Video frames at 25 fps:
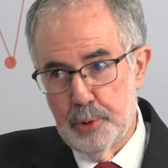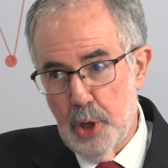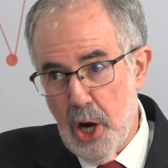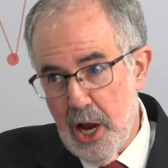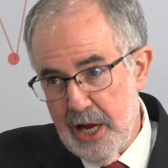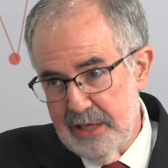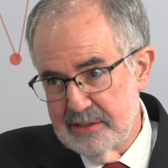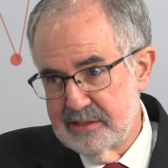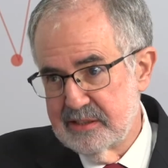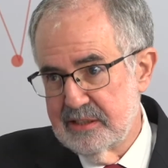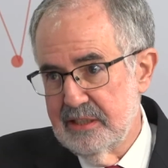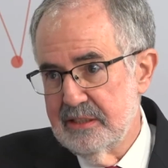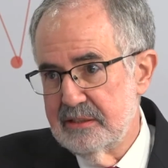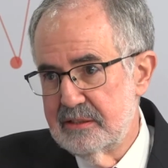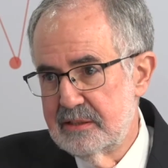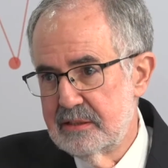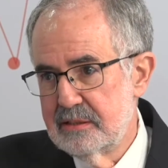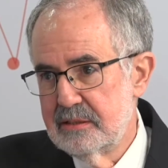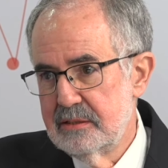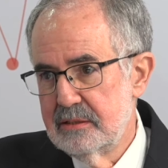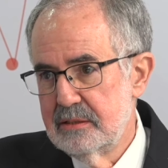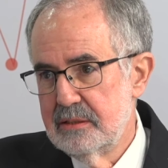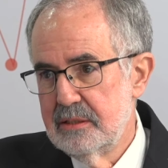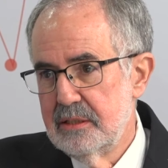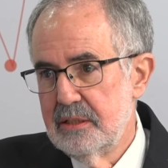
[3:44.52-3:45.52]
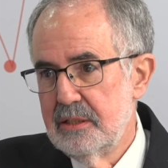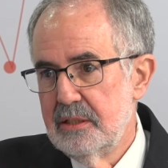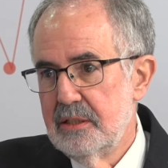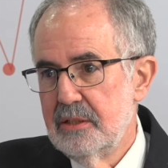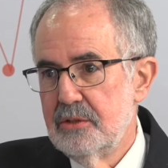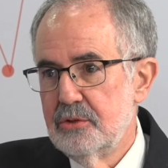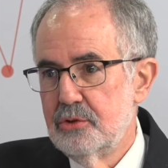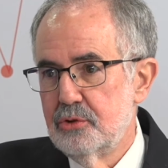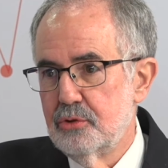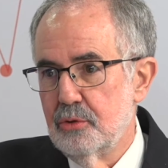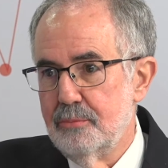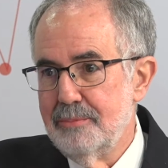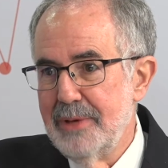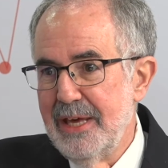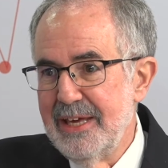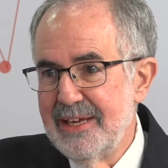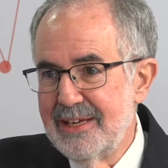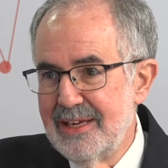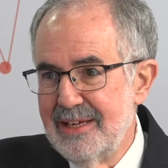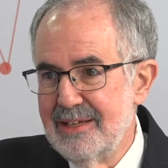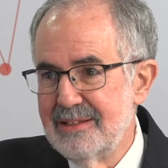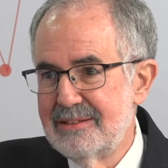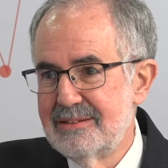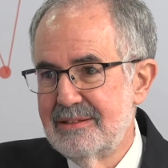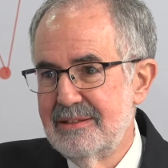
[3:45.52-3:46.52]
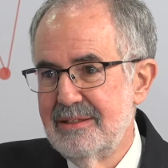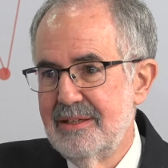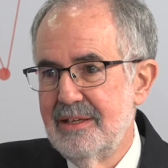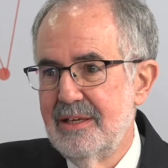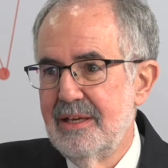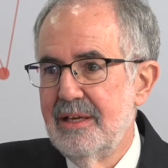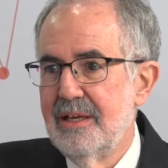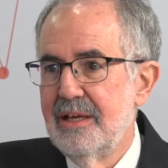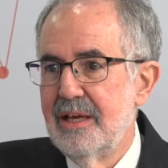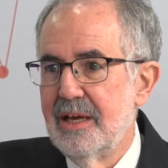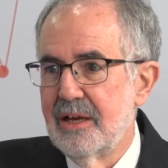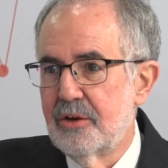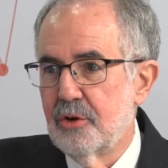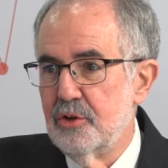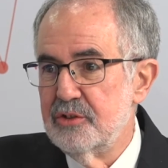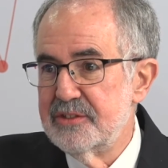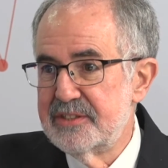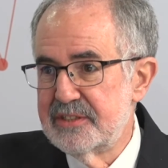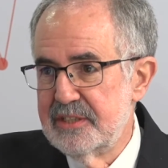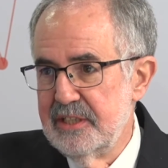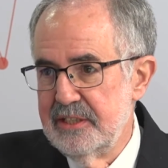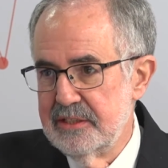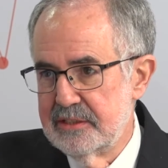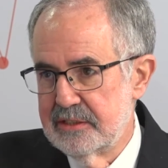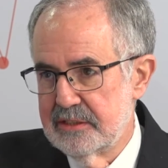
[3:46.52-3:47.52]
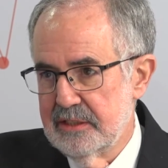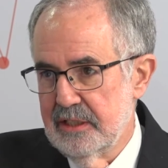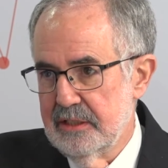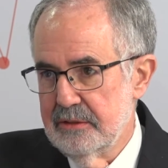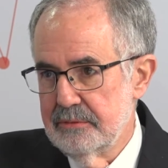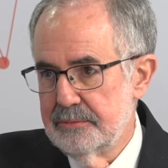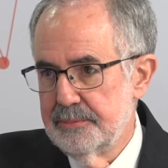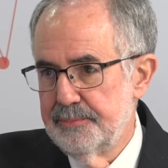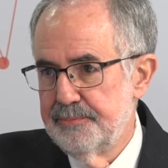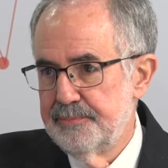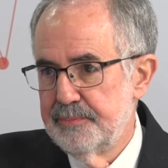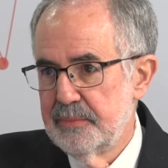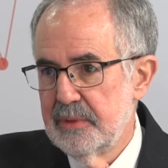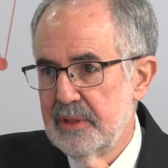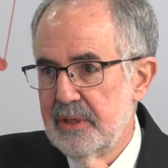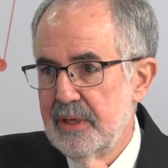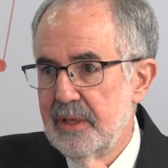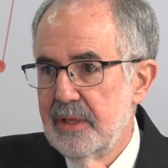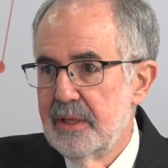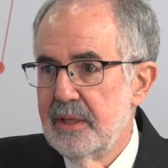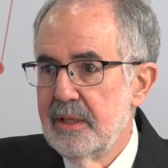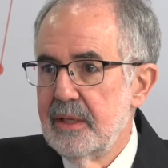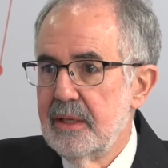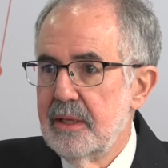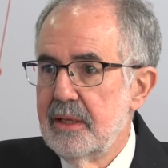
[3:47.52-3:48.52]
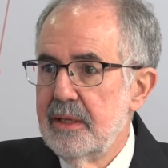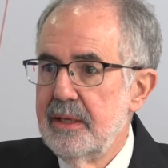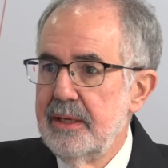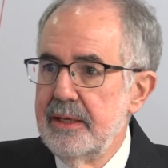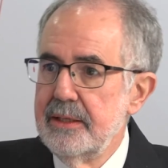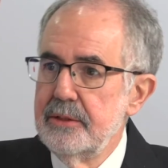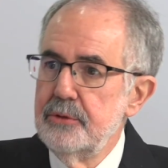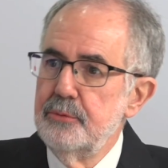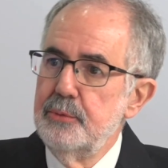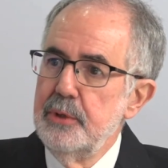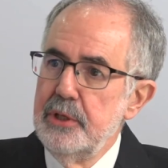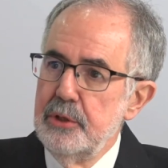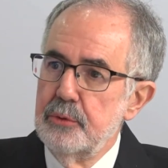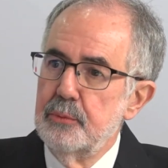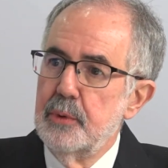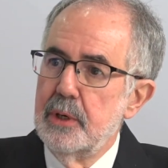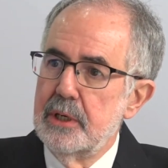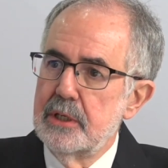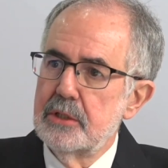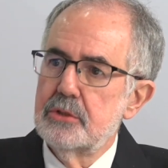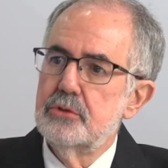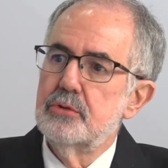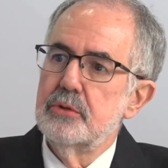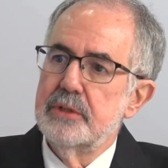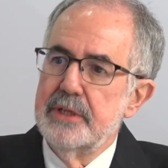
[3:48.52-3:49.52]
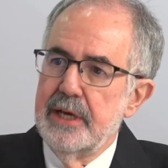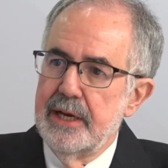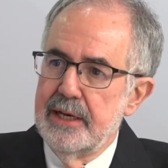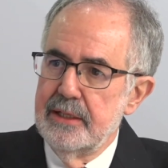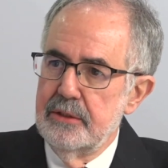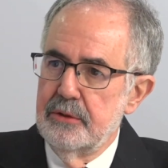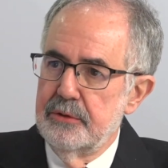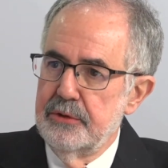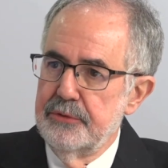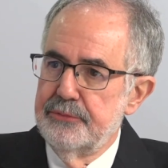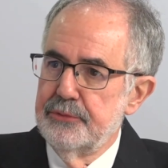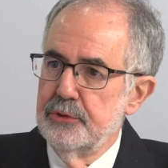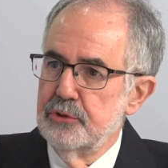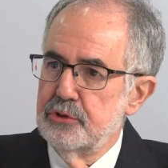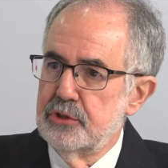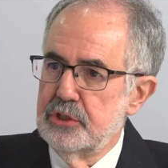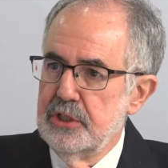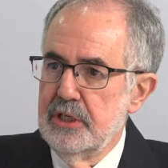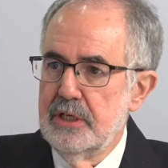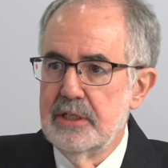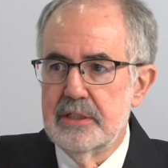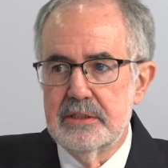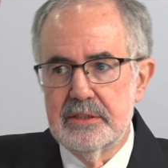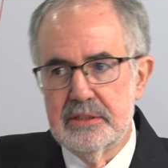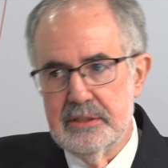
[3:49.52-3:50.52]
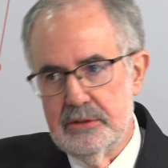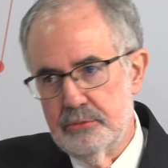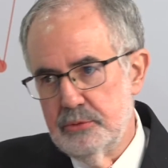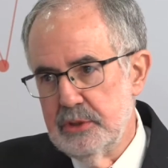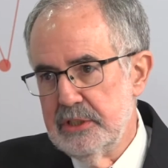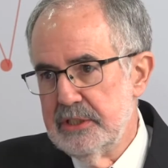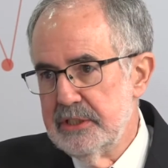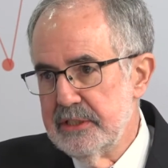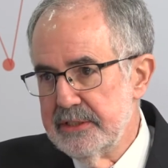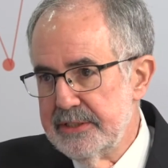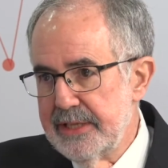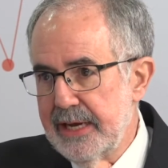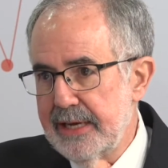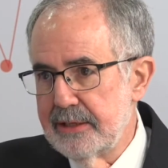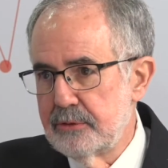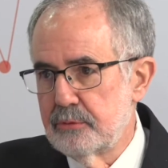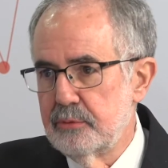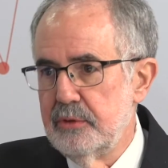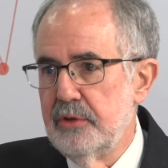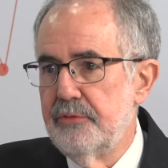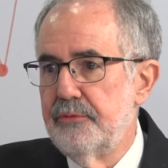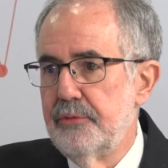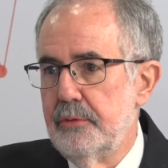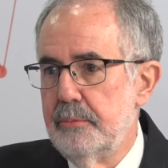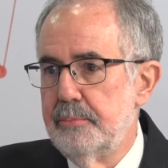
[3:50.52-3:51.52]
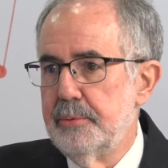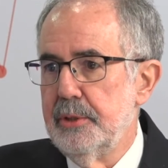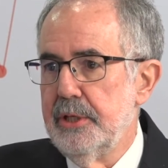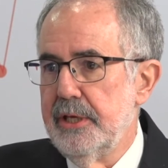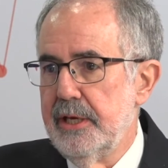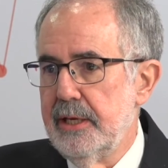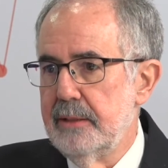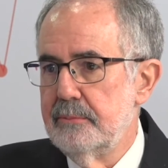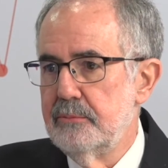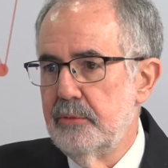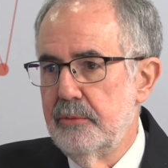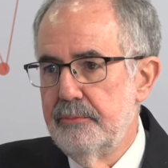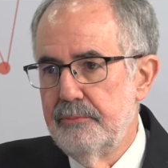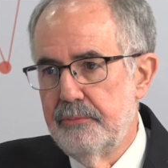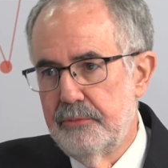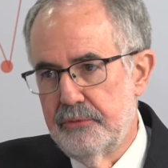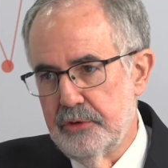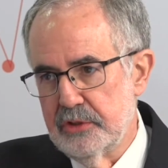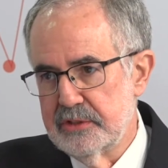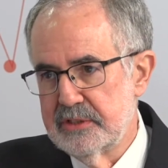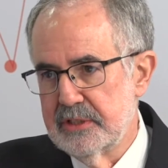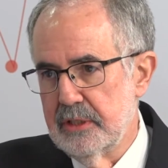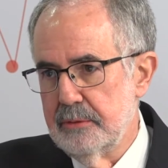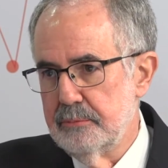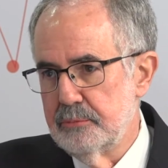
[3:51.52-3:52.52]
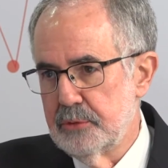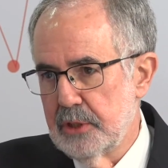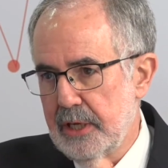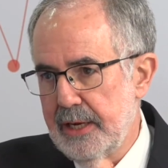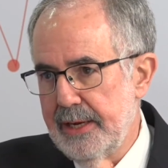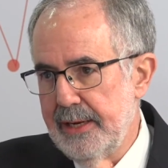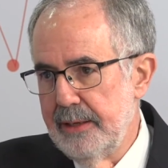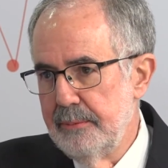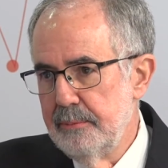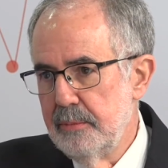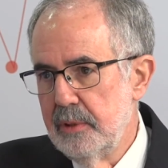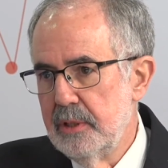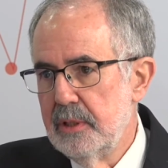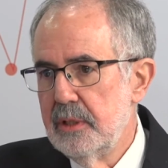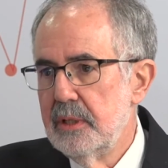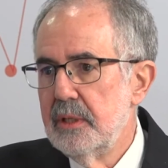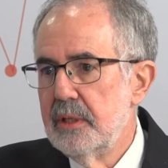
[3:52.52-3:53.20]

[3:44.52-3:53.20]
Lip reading: process, to make it consistent. And we work together with utilities. We did that with EPM for some time.